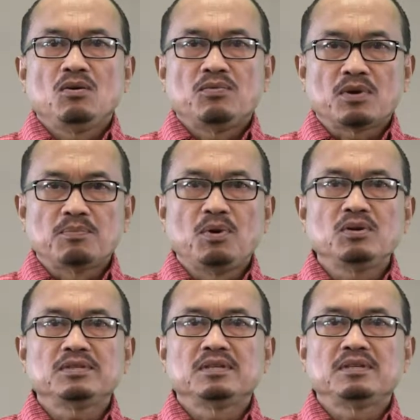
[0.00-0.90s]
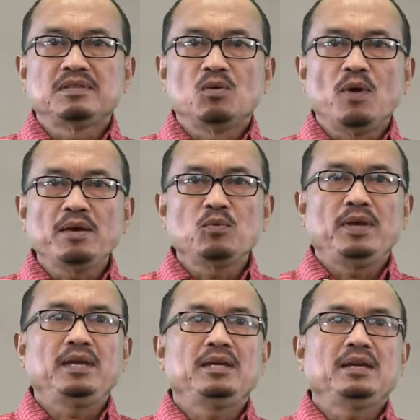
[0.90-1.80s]
for both the
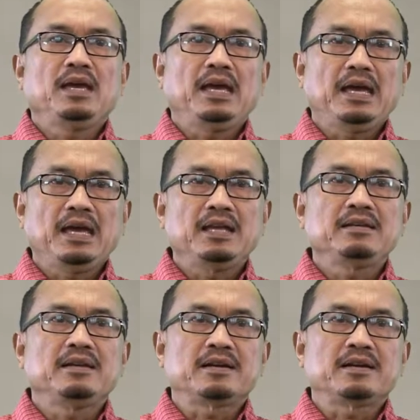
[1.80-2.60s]
one-way and